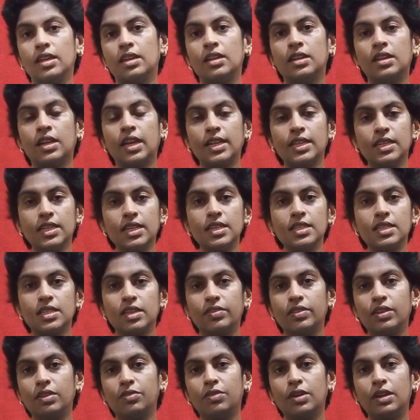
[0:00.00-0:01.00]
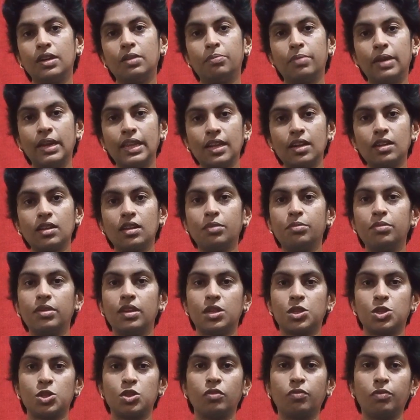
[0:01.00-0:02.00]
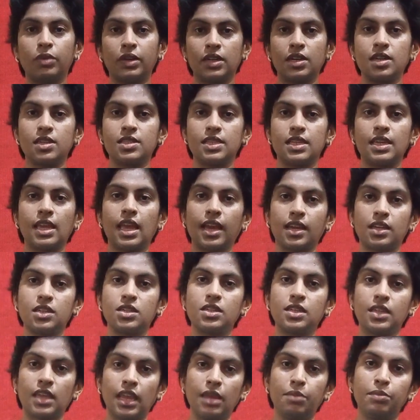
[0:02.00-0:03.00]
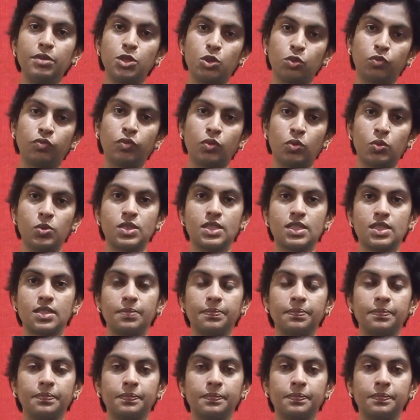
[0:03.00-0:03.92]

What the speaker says: 1971 Medical Termination of Pregnancy Act came into force.